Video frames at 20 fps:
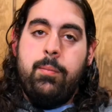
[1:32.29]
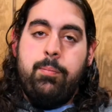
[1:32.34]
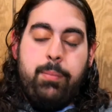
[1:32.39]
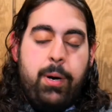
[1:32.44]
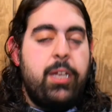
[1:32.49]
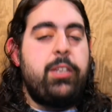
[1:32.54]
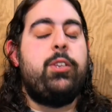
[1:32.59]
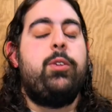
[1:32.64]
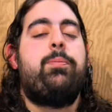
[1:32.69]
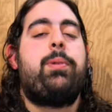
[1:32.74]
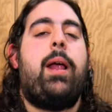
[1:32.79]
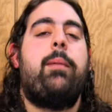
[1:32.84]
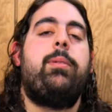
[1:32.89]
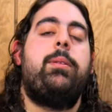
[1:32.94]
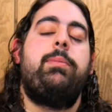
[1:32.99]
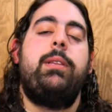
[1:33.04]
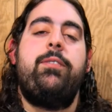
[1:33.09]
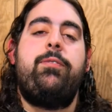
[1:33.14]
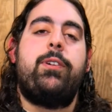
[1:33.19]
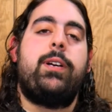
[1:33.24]
But you
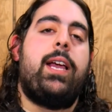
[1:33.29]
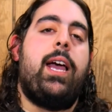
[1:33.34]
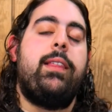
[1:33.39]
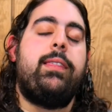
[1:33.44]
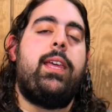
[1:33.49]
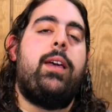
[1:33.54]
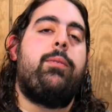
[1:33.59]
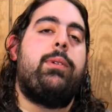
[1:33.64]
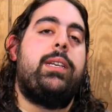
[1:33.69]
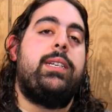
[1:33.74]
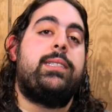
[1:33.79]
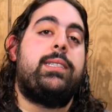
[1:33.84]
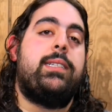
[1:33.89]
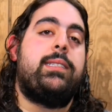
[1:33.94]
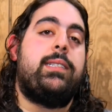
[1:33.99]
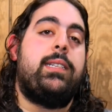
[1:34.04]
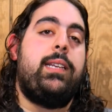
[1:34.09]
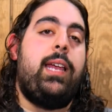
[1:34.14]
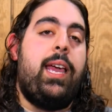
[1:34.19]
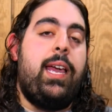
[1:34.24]
probably forgot that one
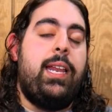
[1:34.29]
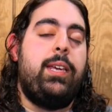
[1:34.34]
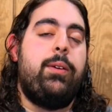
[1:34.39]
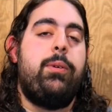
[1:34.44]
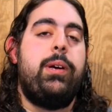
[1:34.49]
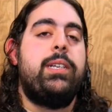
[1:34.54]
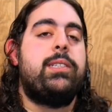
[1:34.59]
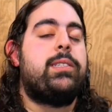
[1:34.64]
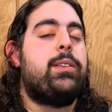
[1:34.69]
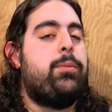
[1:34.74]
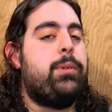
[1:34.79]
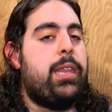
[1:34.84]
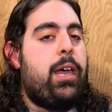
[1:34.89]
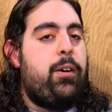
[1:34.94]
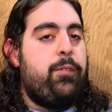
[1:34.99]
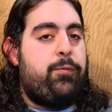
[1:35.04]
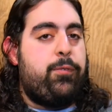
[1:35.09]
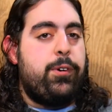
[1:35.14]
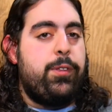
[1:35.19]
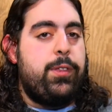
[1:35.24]
existed anyway, so
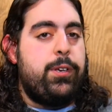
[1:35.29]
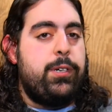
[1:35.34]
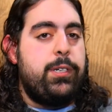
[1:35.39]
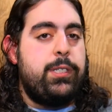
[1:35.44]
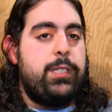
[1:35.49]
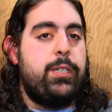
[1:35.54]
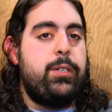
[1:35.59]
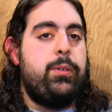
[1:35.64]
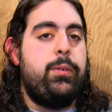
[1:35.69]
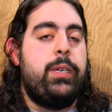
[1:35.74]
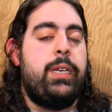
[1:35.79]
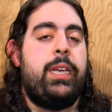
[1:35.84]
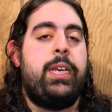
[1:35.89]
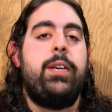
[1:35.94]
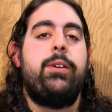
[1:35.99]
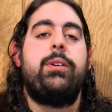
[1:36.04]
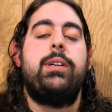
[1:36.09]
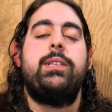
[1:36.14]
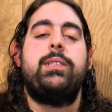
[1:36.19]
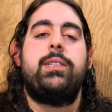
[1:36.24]
without further ado,
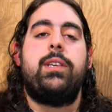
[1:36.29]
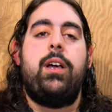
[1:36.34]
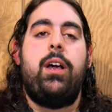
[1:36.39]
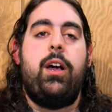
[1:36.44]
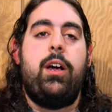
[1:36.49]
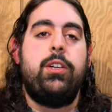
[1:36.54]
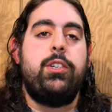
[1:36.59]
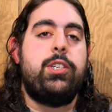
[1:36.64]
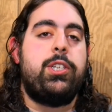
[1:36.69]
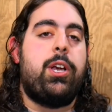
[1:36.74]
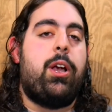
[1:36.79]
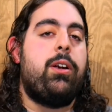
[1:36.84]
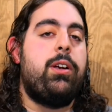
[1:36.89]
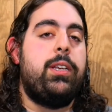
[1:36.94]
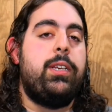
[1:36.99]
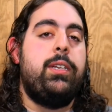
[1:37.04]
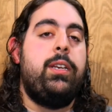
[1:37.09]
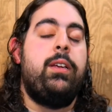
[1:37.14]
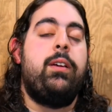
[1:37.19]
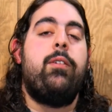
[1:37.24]
here is
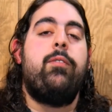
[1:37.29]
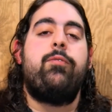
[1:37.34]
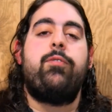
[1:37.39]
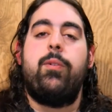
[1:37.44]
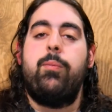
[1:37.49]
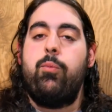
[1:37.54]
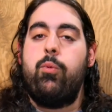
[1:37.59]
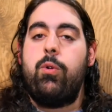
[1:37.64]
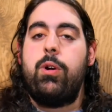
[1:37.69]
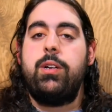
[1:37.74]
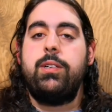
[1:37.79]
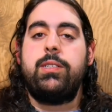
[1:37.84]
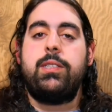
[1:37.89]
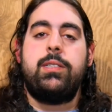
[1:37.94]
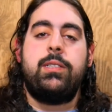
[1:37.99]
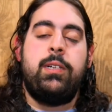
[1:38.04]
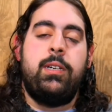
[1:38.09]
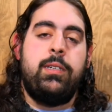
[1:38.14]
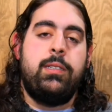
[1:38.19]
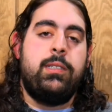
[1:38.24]
Uncharted from
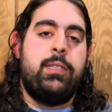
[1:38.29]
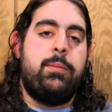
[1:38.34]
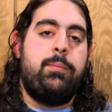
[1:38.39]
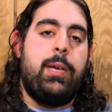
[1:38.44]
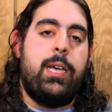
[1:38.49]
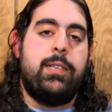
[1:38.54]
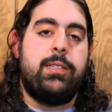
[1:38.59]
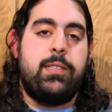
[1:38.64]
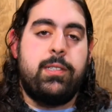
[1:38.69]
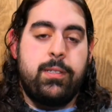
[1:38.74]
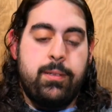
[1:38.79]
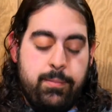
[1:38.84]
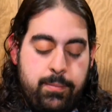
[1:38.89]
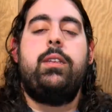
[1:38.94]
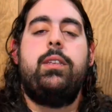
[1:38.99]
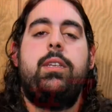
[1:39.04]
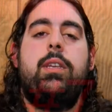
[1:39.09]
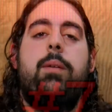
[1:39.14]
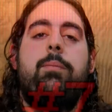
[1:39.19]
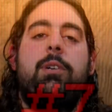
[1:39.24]
worst to best.
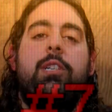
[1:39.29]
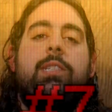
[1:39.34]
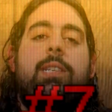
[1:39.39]
Number